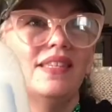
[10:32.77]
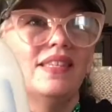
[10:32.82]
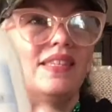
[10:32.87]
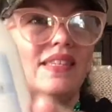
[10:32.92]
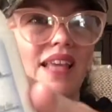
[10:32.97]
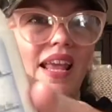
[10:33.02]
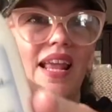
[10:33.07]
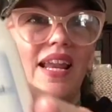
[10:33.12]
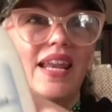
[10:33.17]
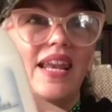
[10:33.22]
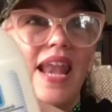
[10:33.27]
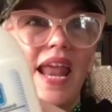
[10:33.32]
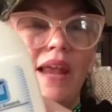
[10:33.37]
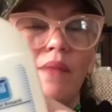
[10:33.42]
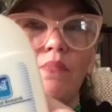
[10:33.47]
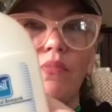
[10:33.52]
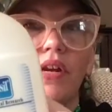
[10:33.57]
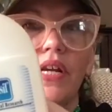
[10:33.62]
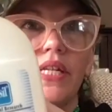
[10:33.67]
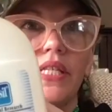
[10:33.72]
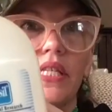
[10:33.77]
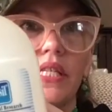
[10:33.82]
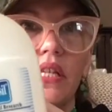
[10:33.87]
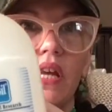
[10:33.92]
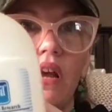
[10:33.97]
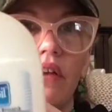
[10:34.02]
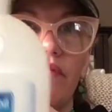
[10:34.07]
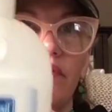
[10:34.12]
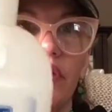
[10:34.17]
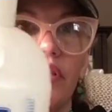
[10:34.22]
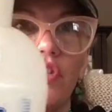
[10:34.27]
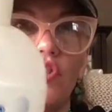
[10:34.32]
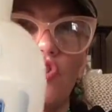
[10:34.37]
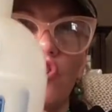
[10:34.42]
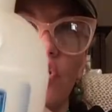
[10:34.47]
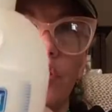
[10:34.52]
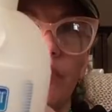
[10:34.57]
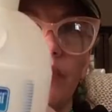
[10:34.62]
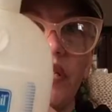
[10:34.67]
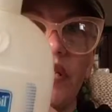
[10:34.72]
is like name brand stuff. It's
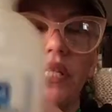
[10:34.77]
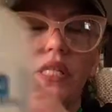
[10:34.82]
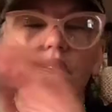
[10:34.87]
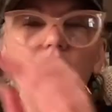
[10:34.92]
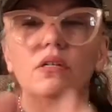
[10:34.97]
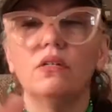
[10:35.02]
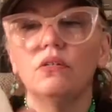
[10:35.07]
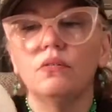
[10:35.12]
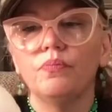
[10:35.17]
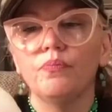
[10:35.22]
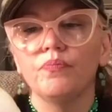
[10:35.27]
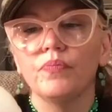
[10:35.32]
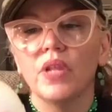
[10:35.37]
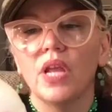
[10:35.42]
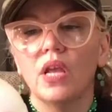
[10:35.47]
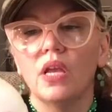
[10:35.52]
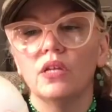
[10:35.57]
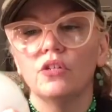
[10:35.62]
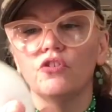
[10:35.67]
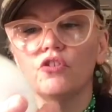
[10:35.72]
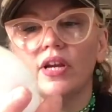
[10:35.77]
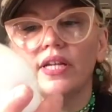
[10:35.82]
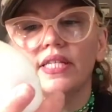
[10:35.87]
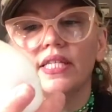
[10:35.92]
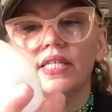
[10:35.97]
Dermasil dry